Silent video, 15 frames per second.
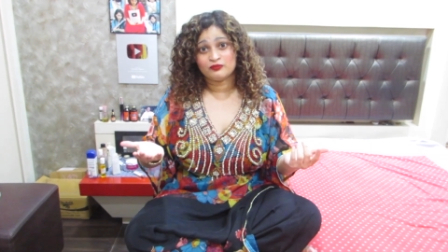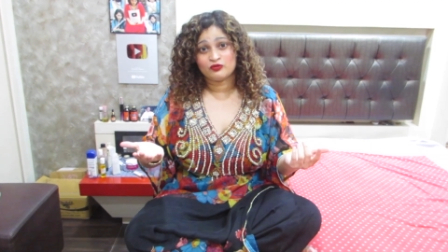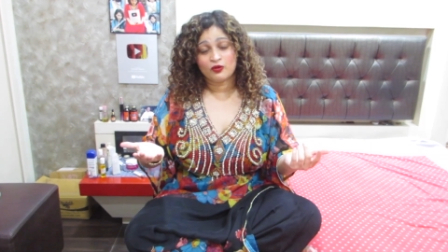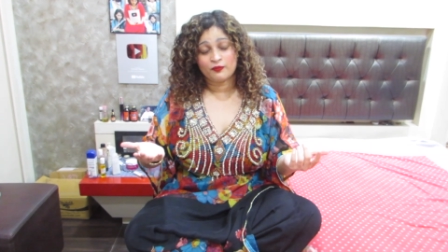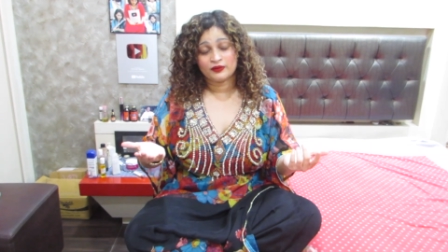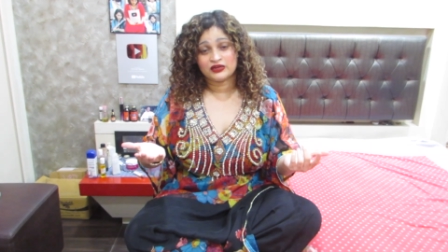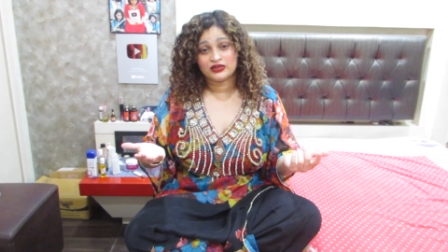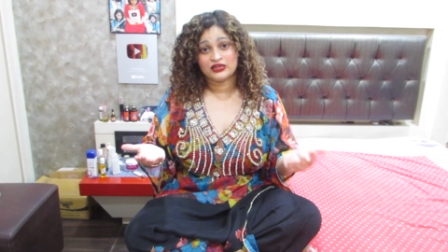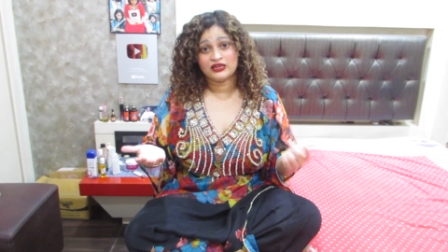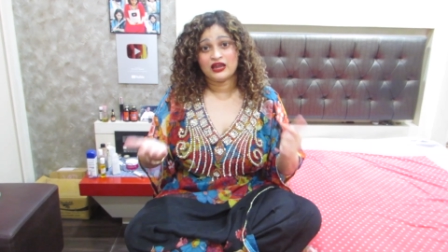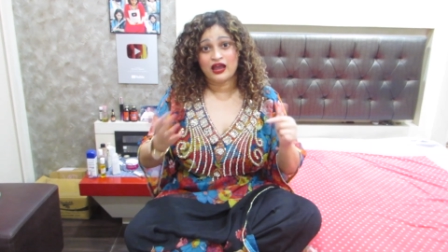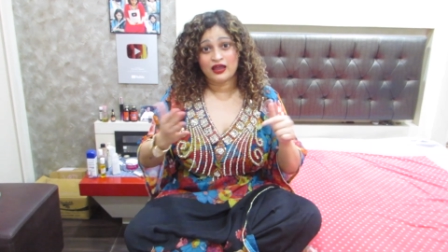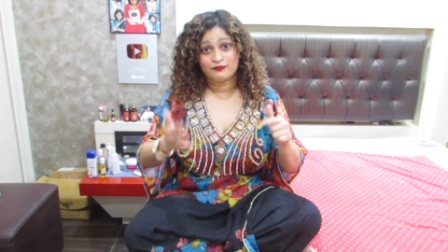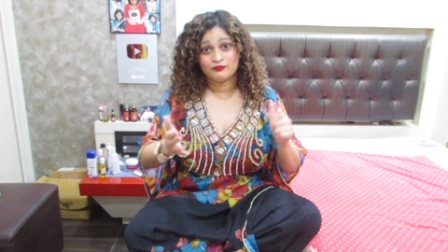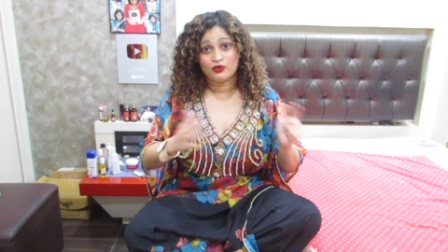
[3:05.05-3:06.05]
property
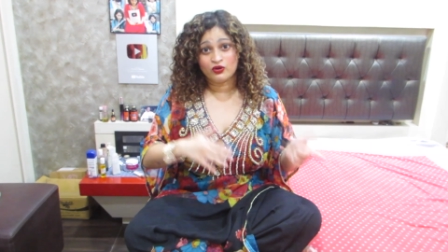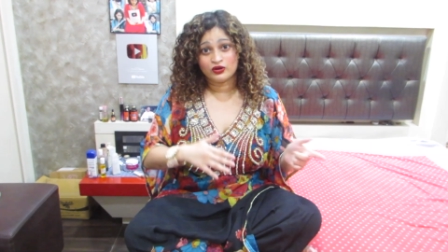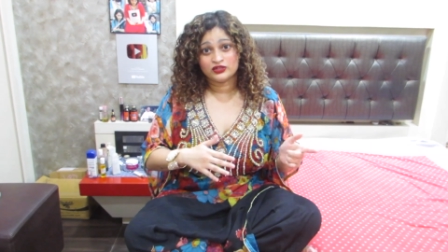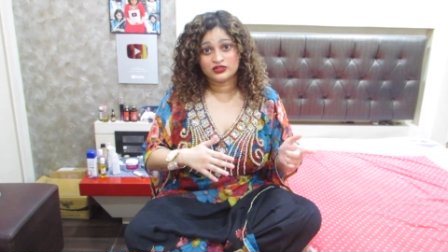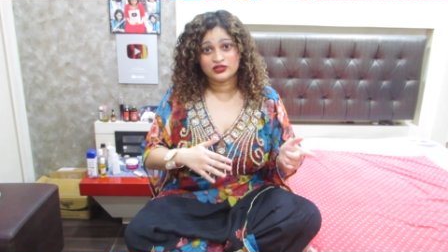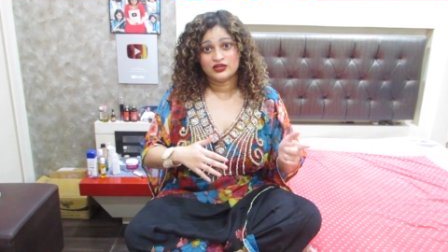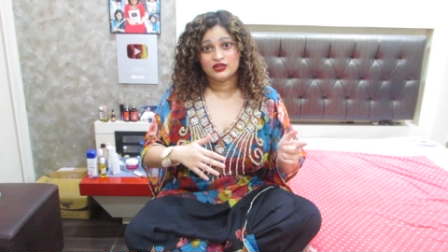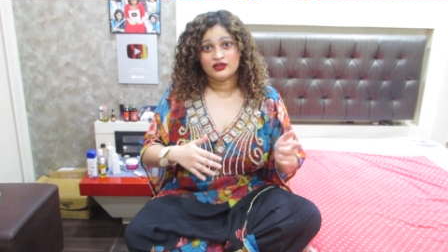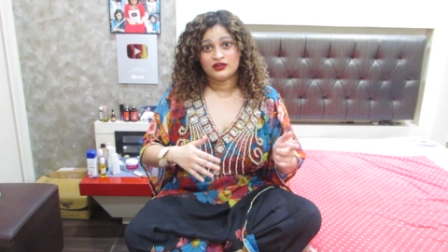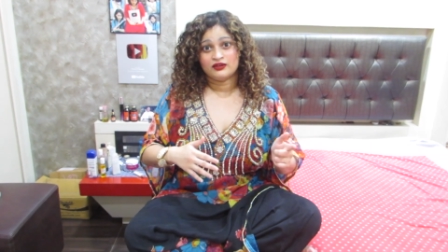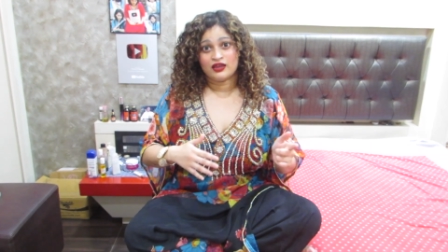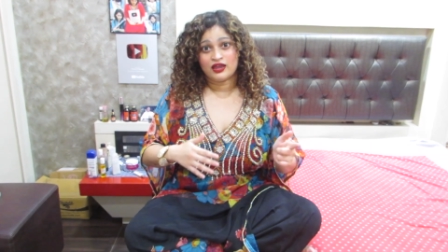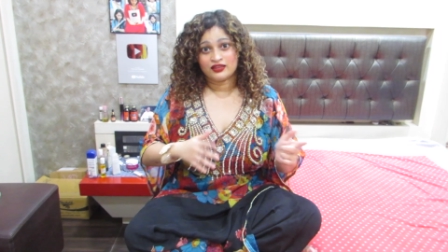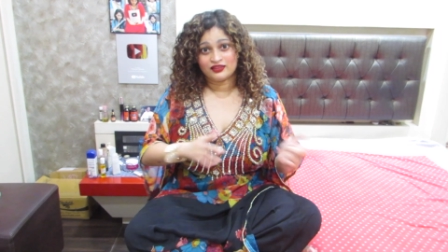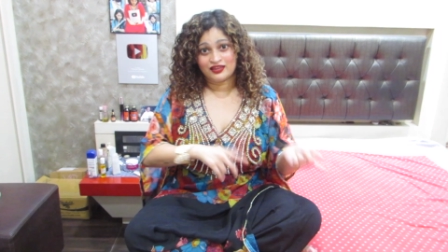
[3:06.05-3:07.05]
I booked
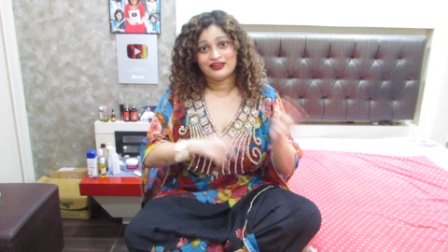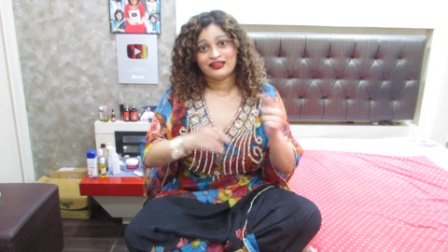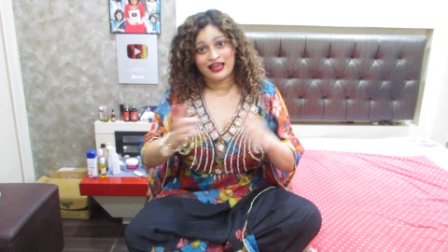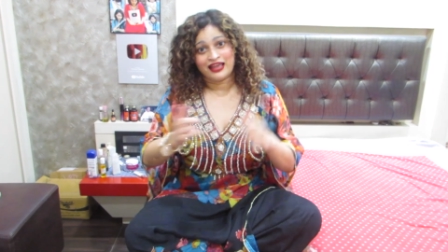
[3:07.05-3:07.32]
and then